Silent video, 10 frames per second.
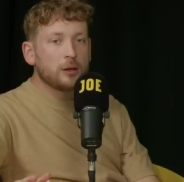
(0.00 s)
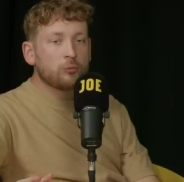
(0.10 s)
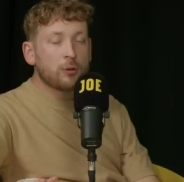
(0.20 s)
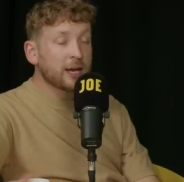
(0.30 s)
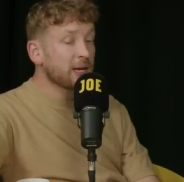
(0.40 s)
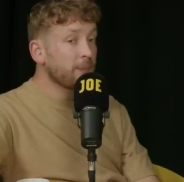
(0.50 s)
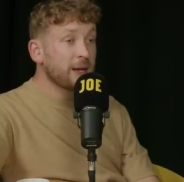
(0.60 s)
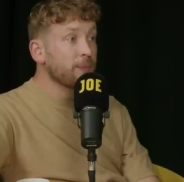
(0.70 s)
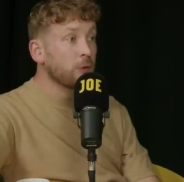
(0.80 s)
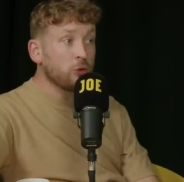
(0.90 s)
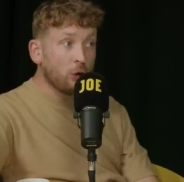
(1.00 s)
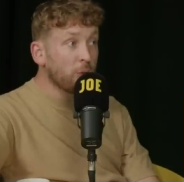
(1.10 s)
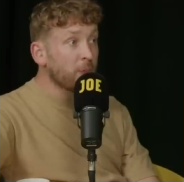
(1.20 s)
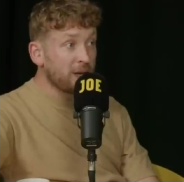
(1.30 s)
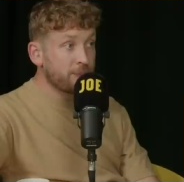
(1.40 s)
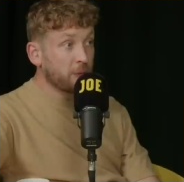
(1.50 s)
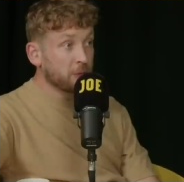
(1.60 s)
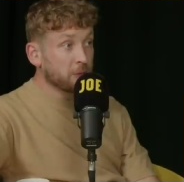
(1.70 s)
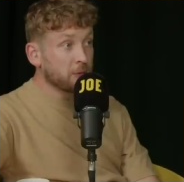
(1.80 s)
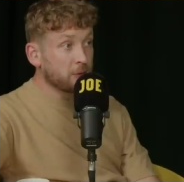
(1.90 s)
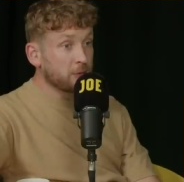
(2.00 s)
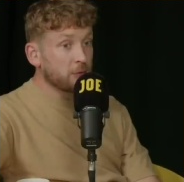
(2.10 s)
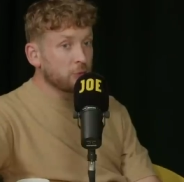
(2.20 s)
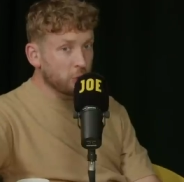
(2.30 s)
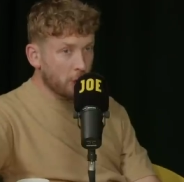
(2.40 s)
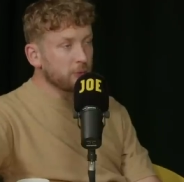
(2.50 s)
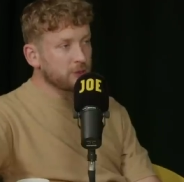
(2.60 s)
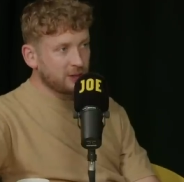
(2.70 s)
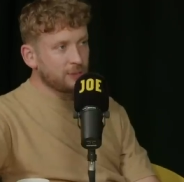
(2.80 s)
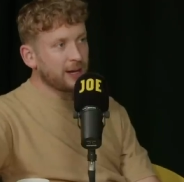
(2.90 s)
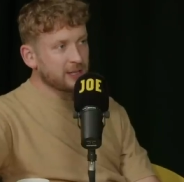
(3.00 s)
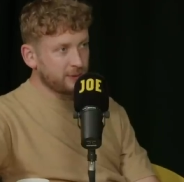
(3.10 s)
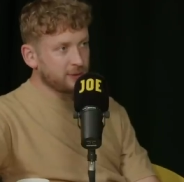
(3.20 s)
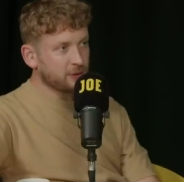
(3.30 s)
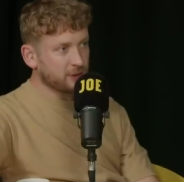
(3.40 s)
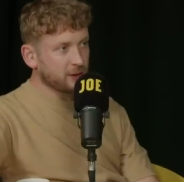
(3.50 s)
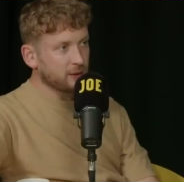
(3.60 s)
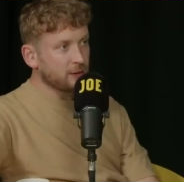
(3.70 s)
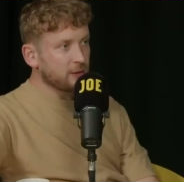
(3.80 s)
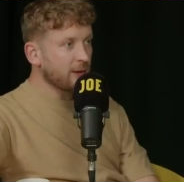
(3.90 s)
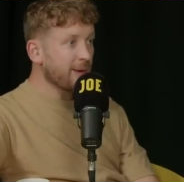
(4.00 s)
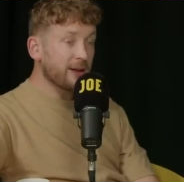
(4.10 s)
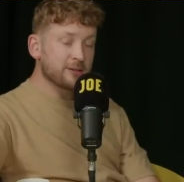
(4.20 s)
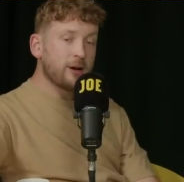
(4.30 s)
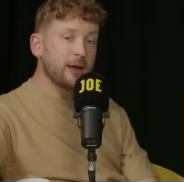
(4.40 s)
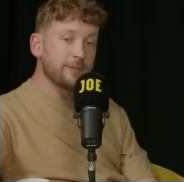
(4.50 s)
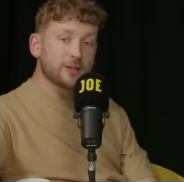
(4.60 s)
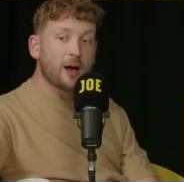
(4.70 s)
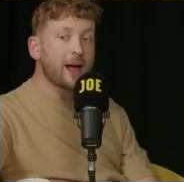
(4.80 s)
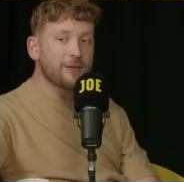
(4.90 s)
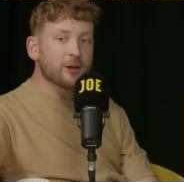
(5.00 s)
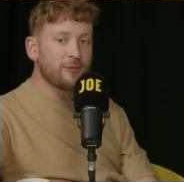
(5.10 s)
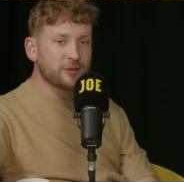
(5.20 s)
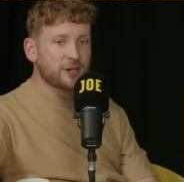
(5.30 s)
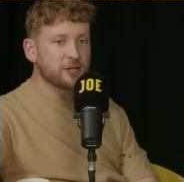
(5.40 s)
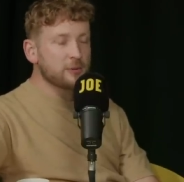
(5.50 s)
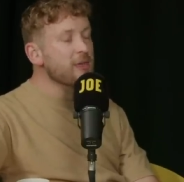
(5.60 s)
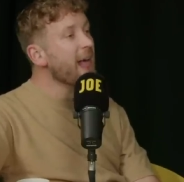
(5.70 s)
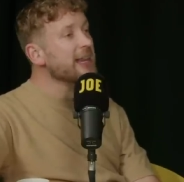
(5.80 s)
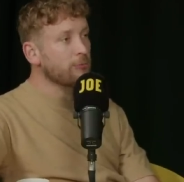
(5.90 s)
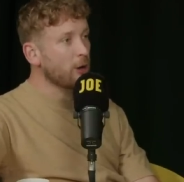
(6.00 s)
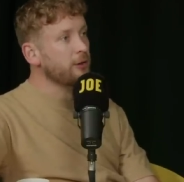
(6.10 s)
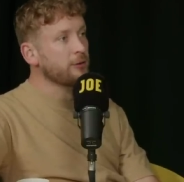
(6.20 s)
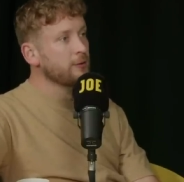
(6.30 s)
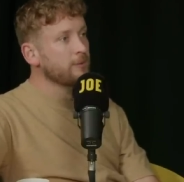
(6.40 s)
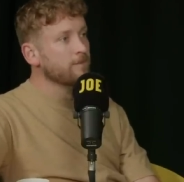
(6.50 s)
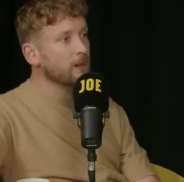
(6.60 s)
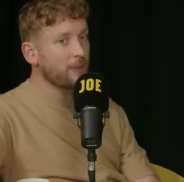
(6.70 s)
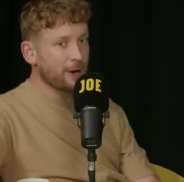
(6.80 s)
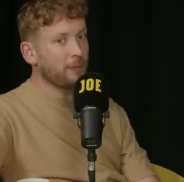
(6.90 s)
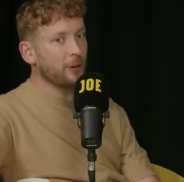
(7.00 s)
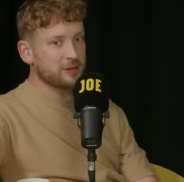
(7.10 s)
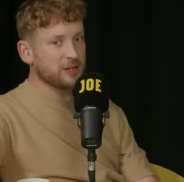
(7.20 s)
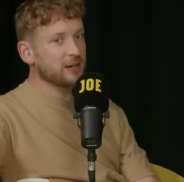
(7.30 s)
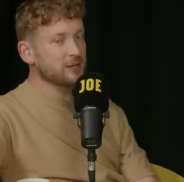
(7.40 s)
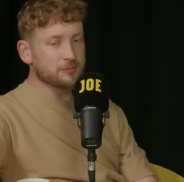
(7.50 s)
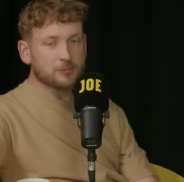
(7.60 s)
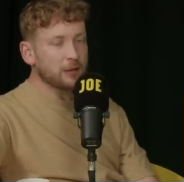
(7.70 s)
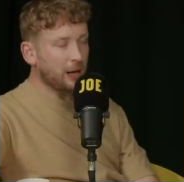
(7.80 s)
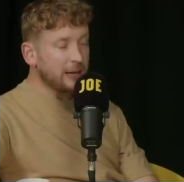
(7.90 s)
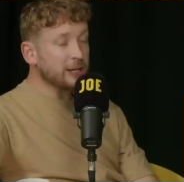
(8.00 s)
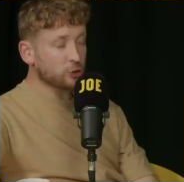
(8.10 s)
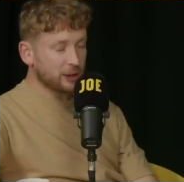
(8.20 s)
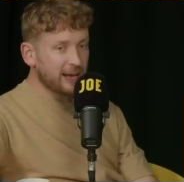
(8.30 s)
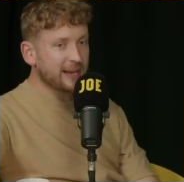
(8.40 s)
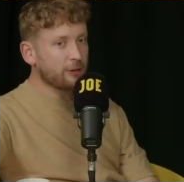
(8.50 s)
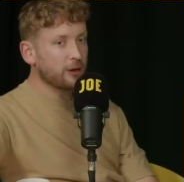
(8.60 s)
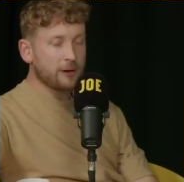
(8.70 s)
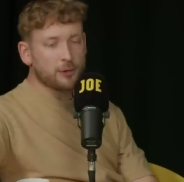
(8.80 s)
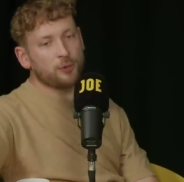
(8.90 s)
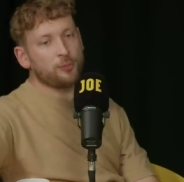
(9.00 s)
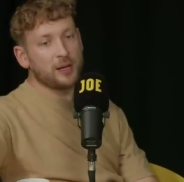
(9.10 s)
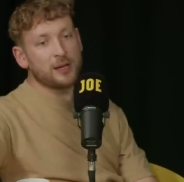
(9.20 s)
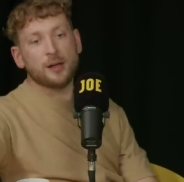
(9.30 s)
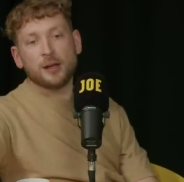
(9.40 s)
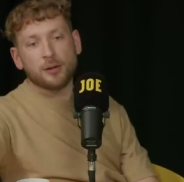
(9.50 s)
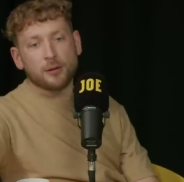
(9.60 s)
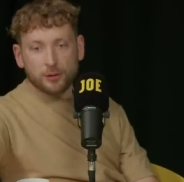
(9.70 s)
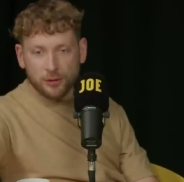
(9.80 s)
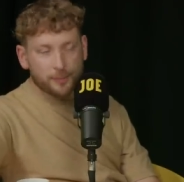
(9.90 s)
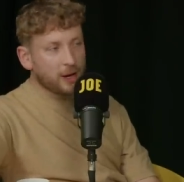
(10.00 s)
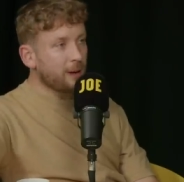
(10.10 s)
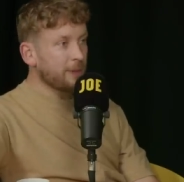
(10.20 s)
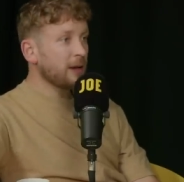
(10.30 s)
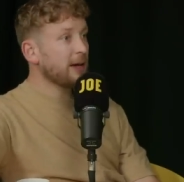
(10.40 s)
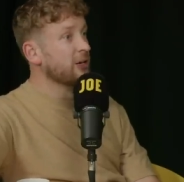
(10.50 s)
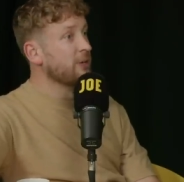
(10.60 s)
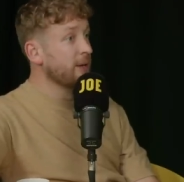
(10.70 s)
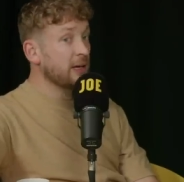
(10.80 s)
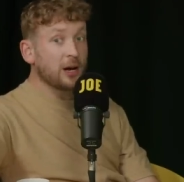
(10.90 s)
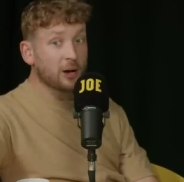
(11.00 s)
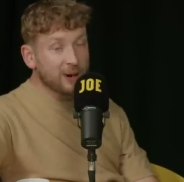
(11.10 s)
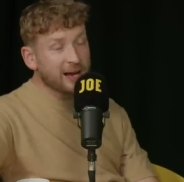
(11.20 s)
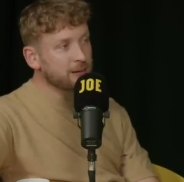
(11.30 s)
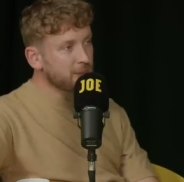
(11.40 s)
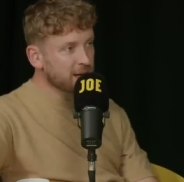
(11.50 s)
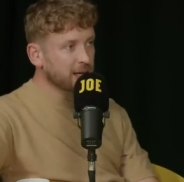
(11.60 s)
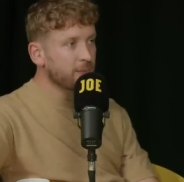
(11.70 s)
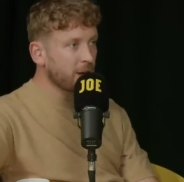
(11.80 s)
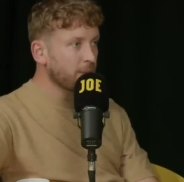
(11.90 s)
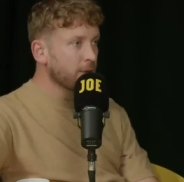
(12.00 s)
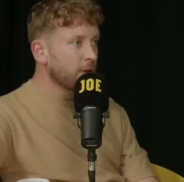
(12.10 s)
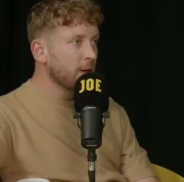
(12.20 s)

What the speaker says: Regular people, normal people, know Tony Blair to be toxic. The amount of times I have a conversation with anyone about politics, like literally anyone, it could be the barber, it could be a random man in the pub.